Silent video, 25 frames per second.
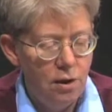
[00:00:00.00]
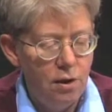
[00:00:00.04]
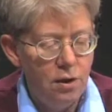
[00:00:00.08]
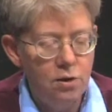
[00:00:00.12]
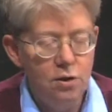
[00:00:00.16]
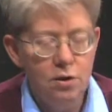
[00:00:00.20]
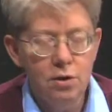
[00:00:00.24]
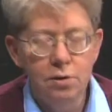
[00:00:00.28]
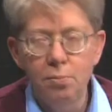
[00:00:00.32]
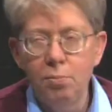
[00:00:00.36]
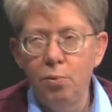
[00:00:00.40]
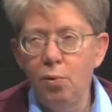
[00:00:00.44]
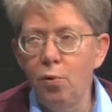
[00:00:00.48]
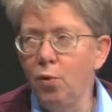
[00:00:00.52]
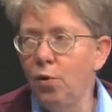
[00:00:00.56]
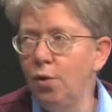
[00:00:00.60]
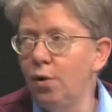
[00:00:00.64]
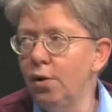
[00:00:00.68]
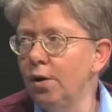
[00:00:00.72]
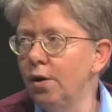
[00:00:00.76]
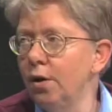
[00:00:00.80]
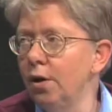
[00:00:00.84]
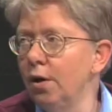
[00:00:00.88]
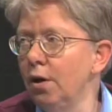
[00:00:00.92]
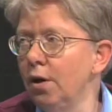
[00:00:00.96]
in
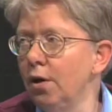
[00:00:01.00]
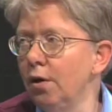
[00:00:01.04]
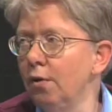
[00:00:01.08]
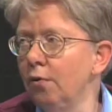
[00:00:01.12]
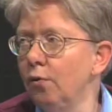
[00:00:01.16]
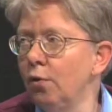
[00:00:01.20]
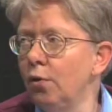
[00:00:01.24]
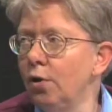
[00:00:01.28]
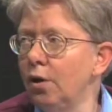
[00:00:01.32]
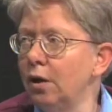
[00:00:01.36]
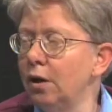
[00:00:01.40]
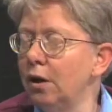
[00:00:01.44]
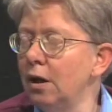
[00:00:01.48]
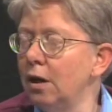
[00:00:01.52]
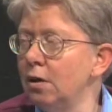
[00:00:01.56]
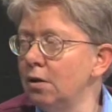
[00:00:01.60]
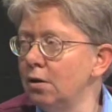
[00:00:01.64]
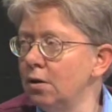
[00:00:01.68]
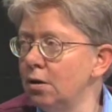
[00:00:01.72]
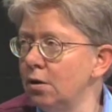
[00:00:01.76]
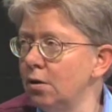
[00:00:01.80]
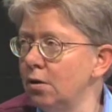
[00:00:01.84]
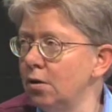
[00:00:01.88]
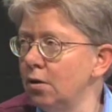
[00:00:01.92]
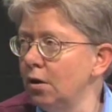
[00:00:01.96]
support of or
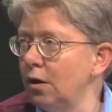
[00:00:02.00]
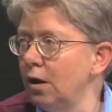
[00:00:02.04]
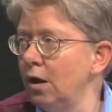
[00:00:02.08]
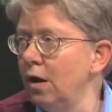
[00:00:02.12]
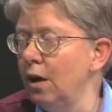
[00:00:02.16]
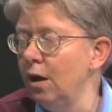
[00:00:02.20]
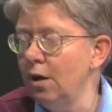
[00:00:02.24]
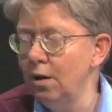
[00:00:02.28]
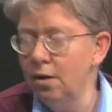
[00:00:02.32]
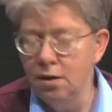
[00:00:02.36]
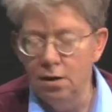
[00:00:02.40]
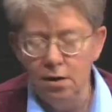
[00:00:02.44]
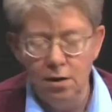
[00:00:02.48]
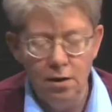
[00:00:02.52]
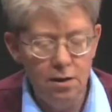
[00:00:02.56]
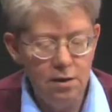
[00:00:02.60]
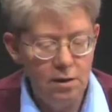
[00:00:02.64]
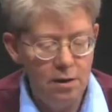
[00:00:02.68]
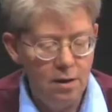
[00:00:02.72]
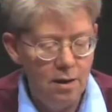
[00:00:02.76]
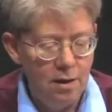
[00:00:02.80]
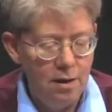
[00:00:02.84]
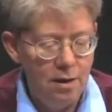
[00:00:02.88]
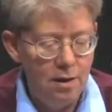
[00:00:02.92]
against a candidate.